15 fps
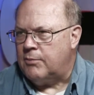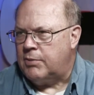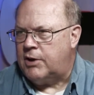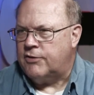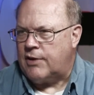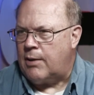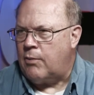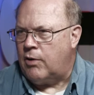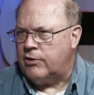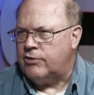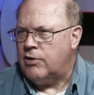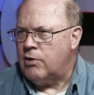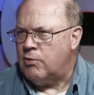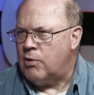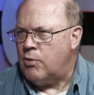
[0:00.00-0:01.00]
because I'm
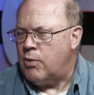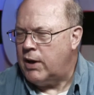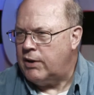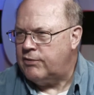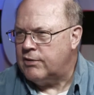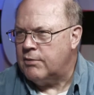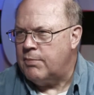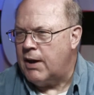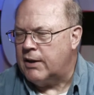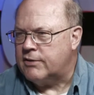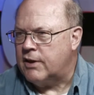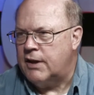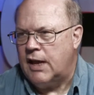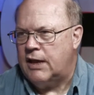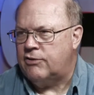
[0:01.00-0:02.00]
always going, well, what is it
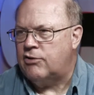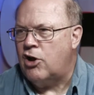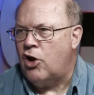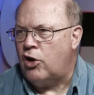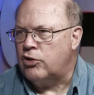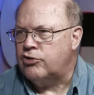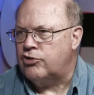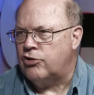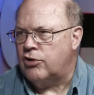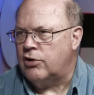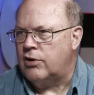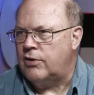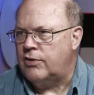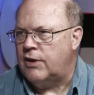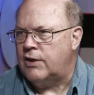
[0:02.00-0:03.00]
about today's culture
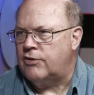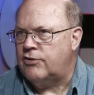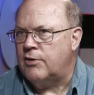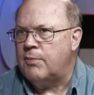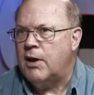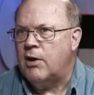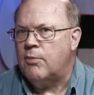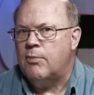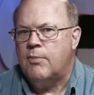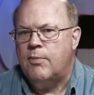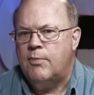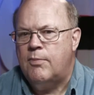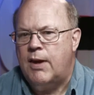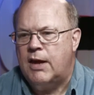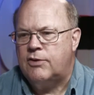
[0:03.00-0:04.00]
that somehow
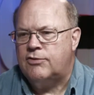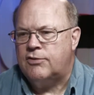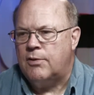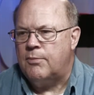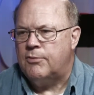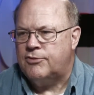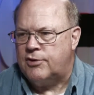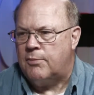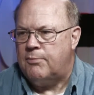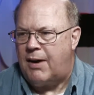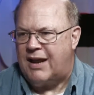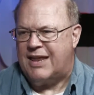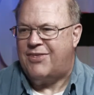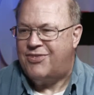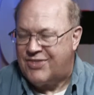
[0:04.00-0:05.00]
makes some,
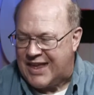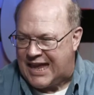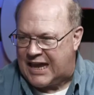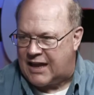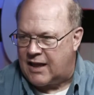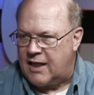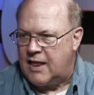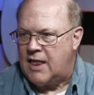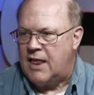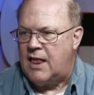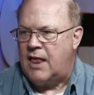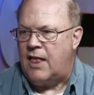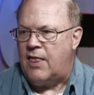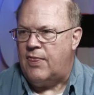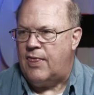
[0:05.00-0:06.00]
somebody think
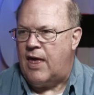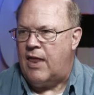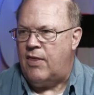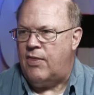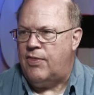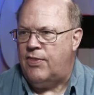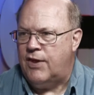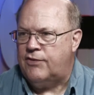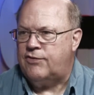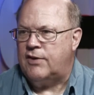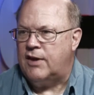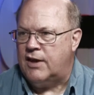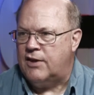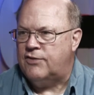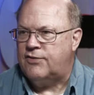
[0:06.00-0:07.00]
that
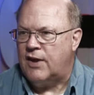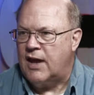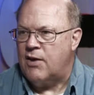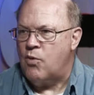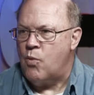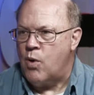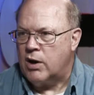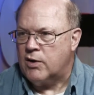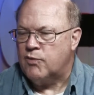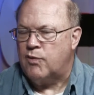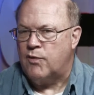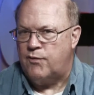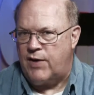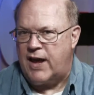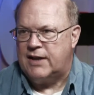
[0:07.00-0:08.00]
this is a
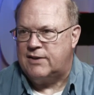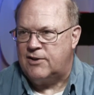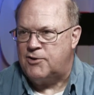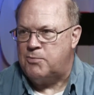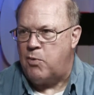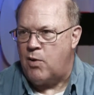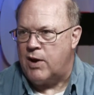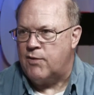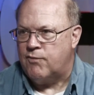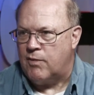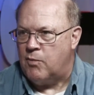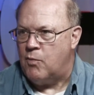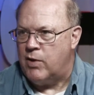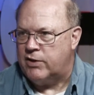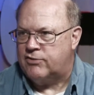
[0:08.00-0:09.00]
wonderful vantage point
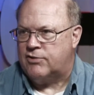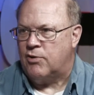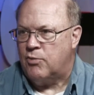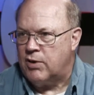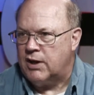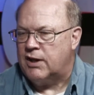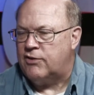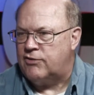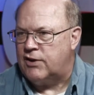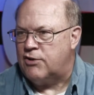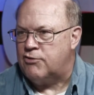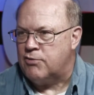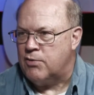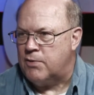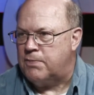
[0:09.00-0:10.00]
from which to really
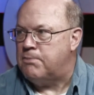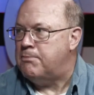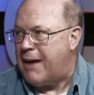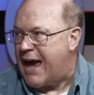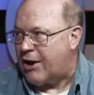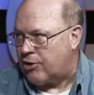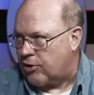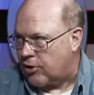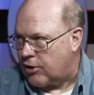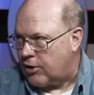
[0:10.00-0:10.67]
see truth better?